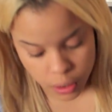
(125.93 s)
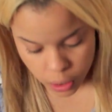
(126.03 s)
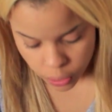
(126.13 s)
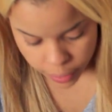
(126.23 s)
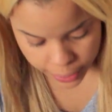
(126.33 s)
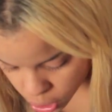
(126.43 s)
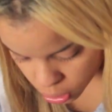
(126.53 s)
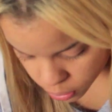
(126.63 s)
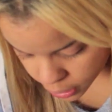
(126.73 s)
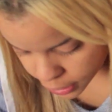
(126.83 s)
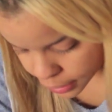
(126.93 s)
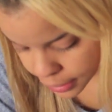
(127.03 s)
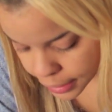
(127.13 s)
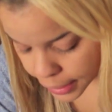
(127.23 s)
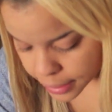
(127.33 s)
Alright, so
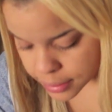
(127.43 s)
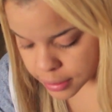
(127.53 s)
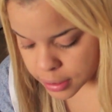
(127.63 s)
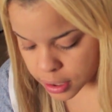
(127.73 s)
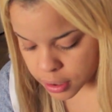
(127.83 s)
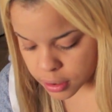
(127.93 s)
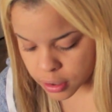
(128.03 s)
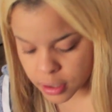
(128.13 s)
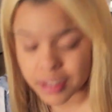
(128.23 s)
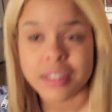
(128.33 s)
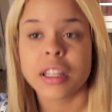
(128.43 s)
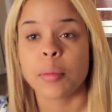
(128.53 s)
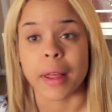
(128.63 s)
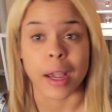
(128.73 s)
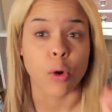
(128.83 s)
next, this is going
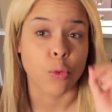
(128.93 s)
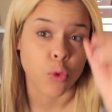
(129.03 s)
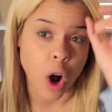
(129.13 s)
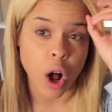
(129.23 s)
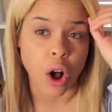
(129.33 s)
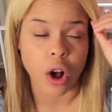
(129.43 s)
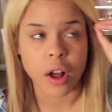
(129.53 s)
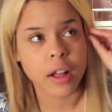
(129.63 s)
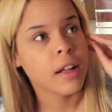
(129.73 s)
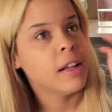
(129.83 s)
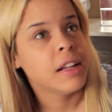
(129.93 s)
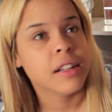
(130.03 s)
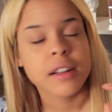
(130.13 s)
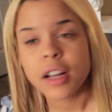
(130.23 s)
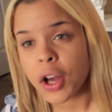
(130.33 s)
to be like a raw,
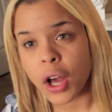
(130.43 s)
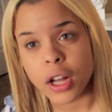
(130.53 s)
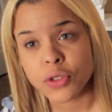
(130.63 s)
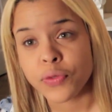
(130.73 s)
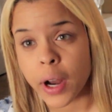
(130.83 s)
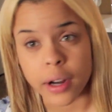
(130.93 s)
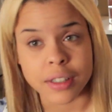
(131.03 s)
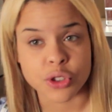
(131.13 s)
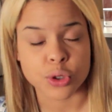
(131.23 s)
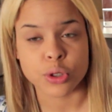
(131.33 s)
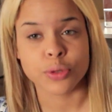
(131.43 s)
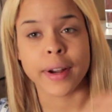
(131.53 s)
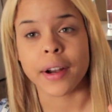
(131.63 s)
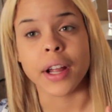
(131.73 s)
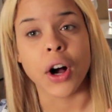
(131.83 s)
very true,
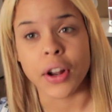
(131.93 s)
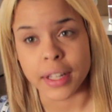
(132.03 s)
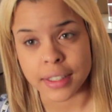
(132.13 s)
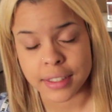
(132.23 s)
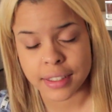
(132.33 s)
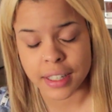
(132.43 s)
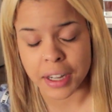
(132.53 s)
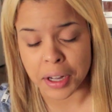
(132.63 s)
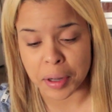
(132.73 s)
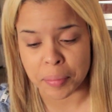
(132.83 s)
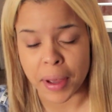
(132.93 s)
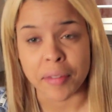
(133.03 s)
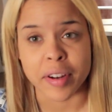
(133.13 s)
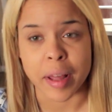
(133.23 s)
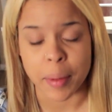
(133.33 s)
very honest
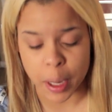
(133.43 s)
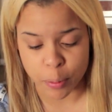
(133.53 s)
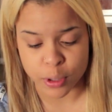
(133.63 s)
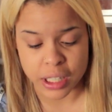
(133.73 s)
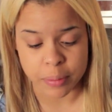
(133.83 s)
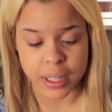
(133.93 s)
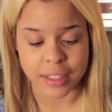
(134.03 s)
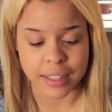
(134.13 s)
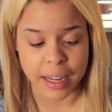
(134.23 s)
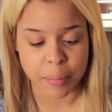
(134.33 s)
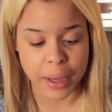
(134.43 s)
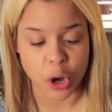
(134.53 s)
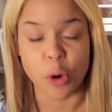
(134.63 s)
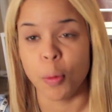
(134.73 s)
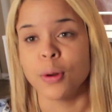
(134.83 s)
everyday makeup routine because I am
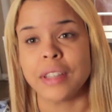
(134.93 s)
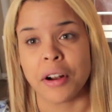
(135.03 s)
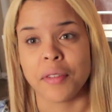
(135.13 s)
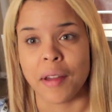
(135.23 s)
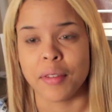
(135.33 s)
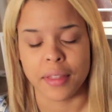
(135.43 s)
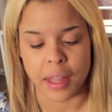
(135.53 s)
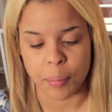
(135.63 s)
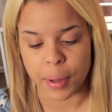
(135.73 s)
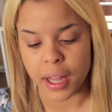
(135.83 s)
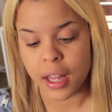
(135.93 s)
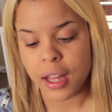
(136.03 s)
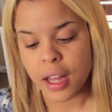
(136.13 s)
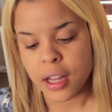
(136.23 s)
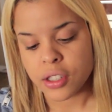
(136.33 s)
like almost out of everything. But
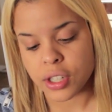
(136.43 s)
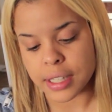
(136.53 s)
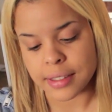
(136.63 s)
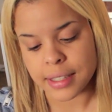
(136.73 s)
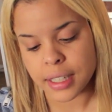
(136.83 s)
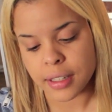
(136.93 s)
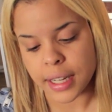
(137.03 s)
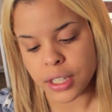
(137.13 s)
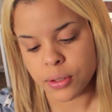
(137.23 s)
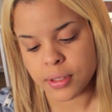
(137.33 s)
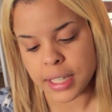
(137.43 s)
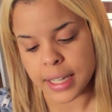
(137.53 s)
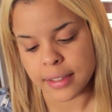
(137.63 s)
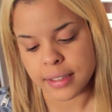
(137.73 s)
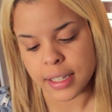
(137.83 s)
to conceal, I use the
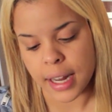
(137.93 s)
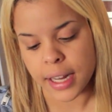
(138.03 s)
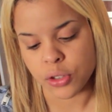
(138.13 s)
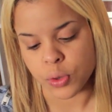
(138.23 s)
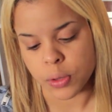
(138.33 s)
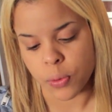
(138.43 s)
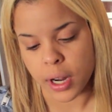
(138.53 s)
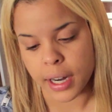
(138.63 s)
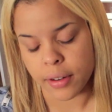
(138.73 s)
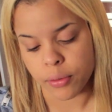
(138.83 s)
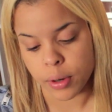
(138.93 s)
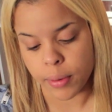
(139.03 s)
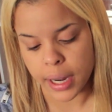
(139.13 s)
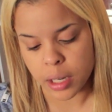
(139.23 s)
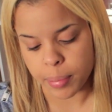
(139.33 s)
Instant Age
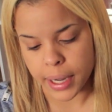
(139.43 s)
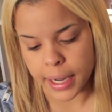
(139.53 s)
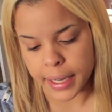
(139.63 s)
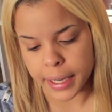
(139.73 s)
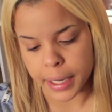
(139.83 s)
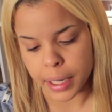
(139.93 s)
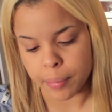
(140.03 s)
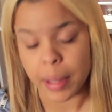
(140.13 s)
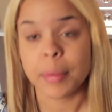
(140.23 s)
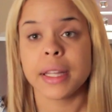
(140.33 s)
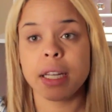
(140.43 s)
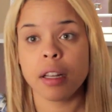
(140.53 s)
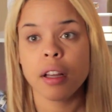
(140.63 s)
Rewind by Maybelline.